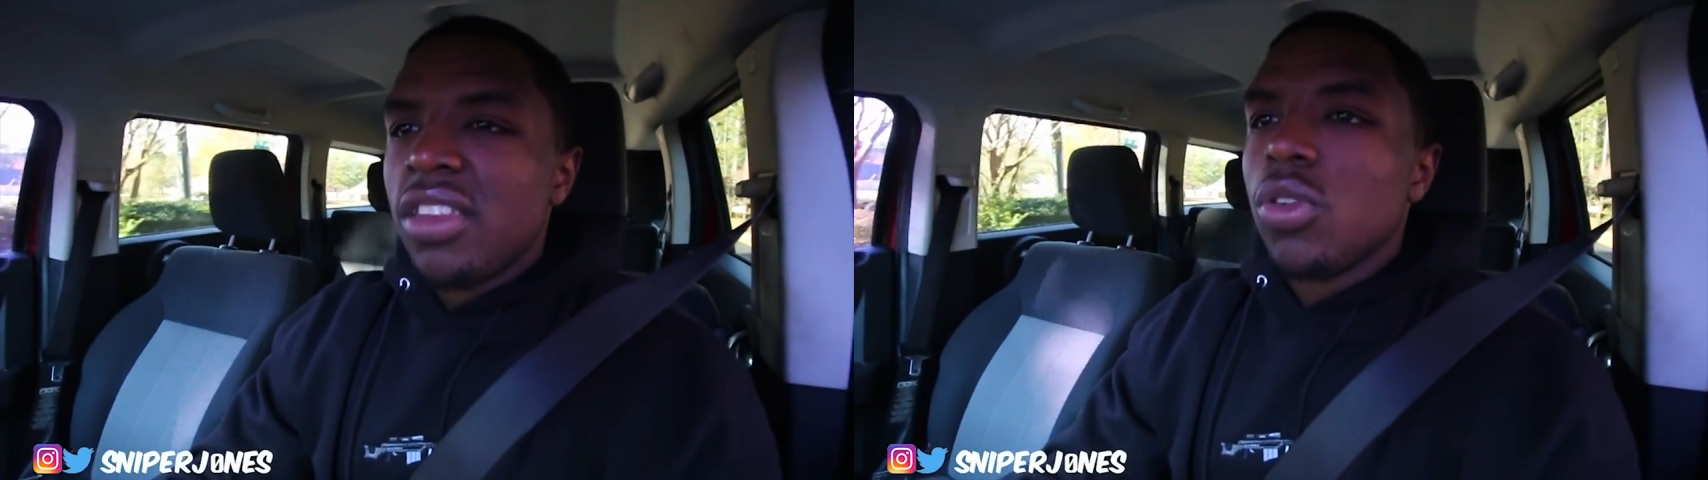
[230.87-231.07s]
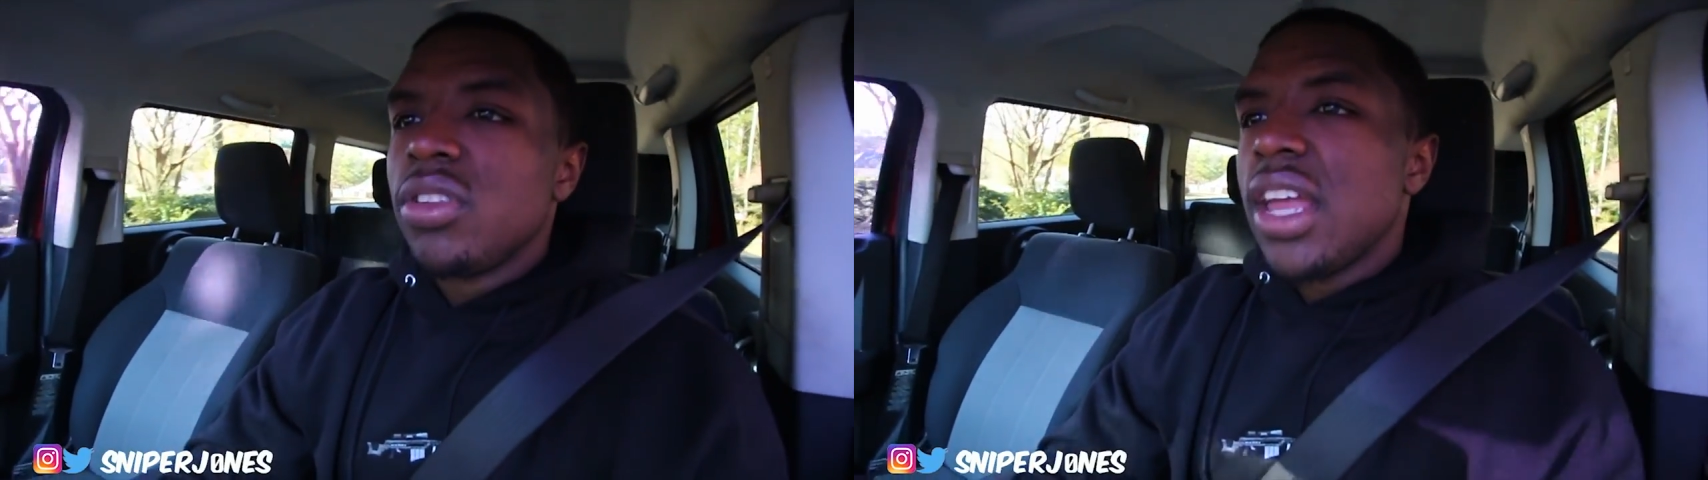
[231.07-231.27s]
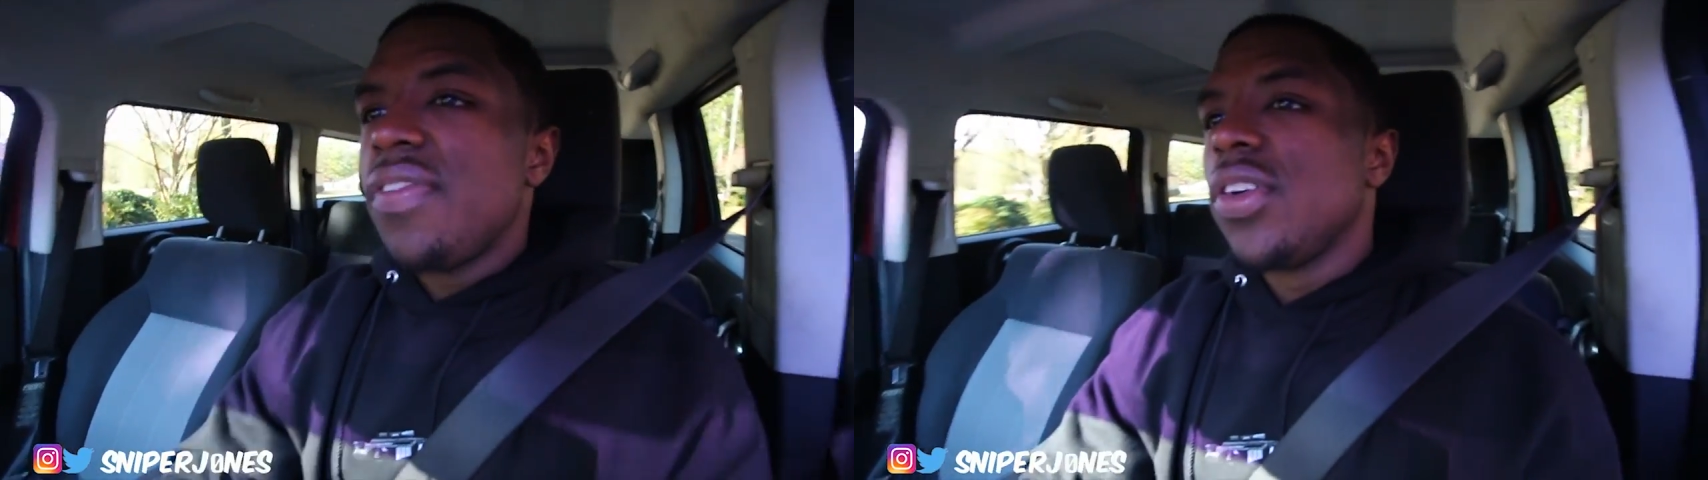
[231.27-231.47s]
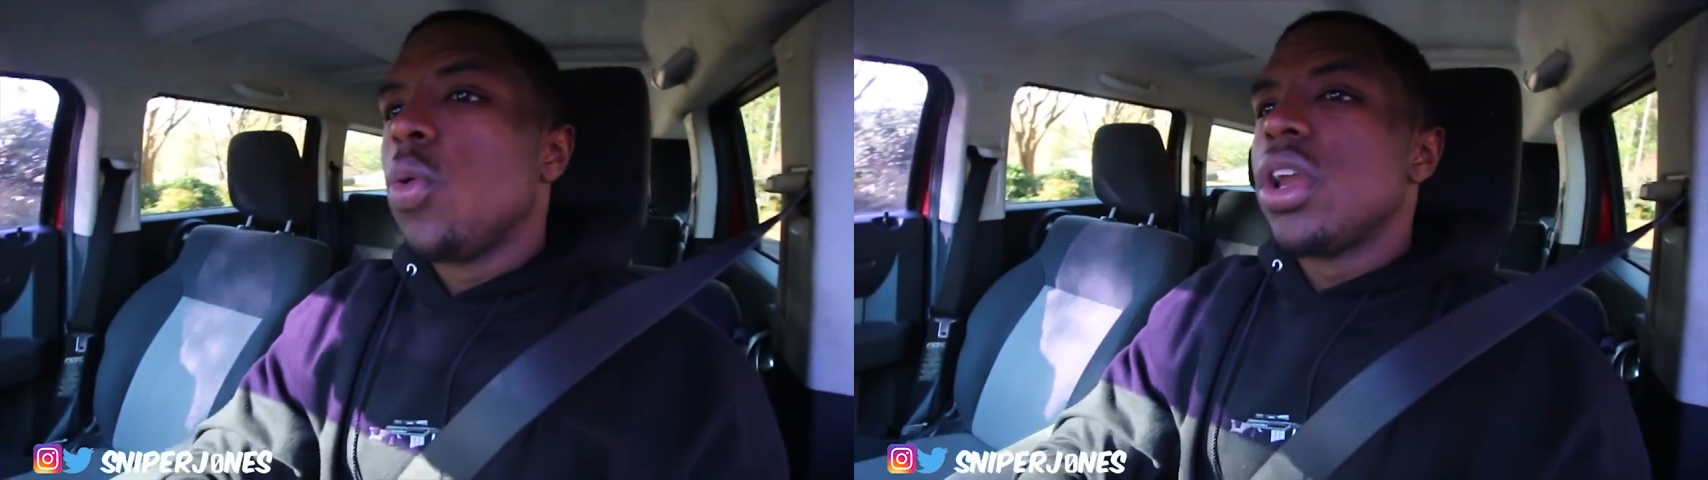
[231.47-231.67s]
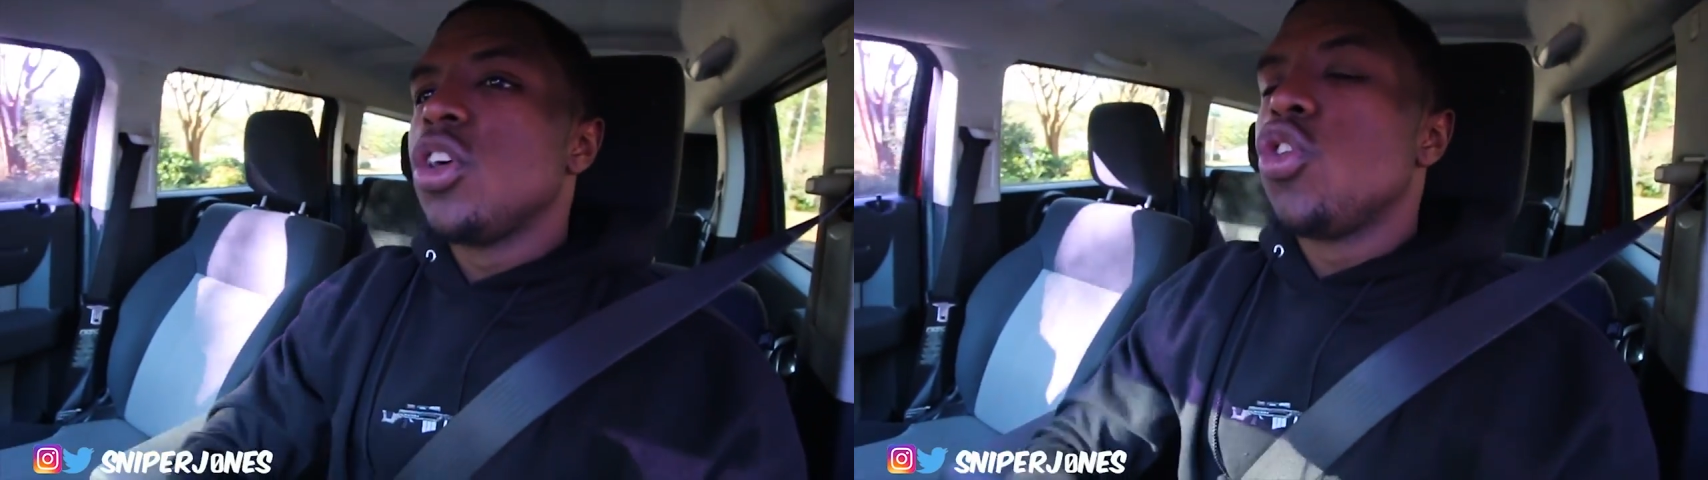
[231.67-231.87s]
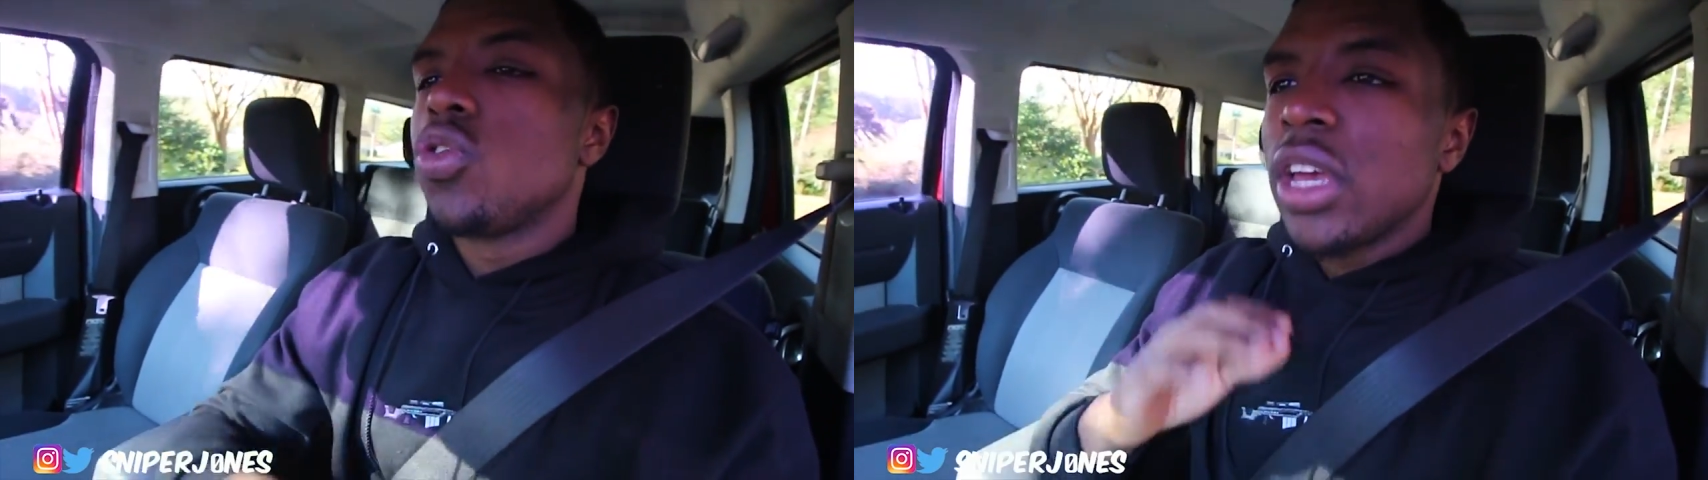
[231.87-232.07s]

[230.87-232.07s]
So it's definitely one of those